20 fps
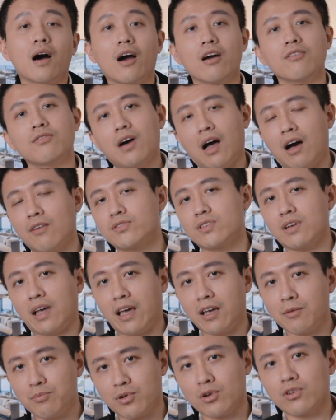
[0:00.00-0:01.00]
However, after
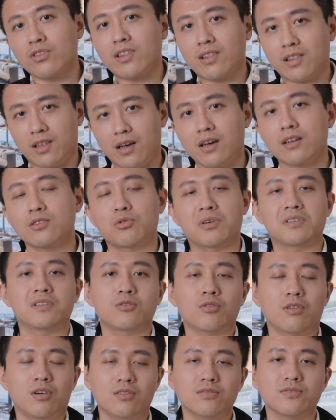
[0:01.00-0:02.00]
April 3rd,
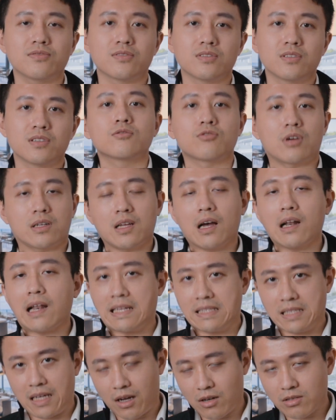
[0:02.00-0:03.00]
2012, strata
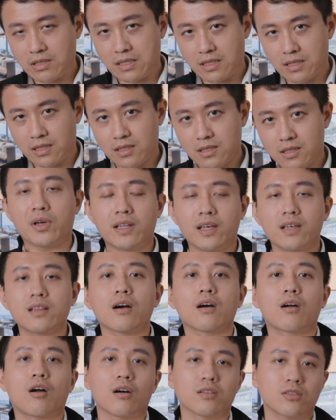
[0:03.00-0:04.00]
landed house within
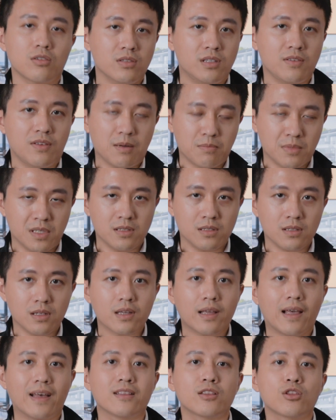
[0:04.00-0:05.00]
a condo development
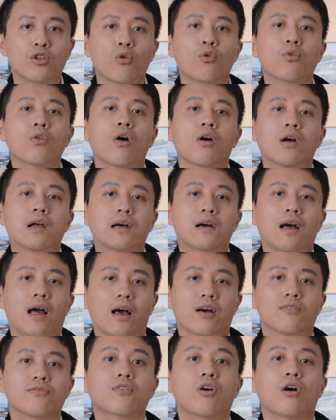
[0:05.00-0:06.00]
can no longer
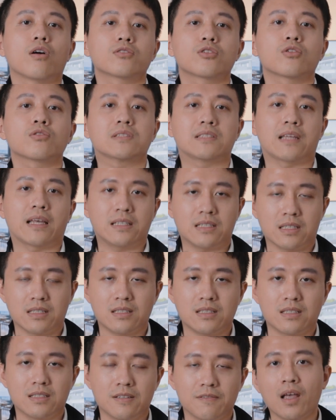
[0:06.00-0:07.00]
have condo
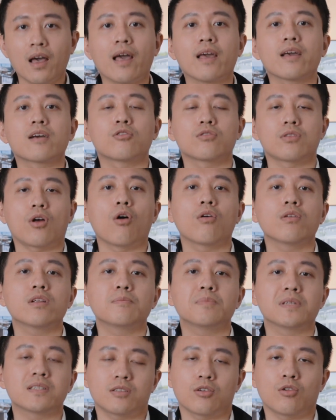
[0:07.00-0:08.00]
status, and it could
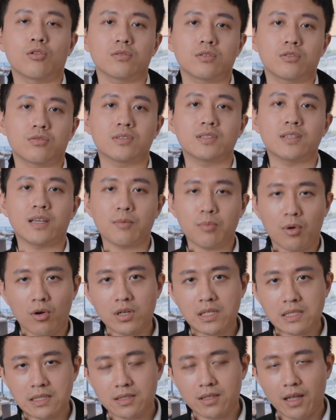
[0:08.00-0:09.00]
only be sold to
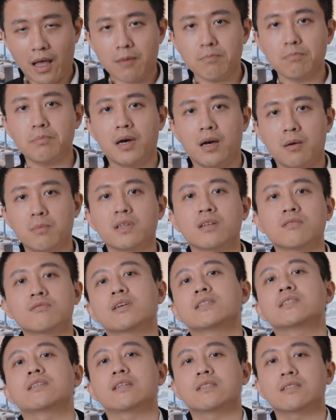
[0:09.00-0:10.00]
Singaporeans and permanent
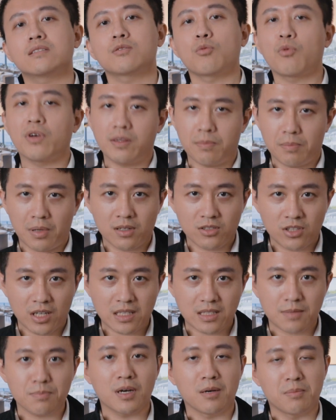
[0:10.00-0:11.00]
residents with
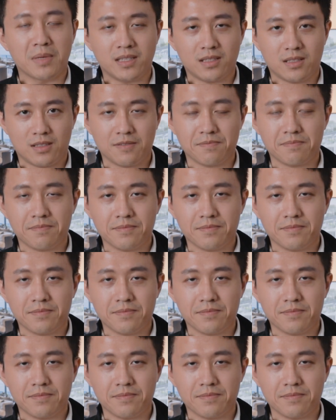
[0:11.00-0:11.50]
purchase permit.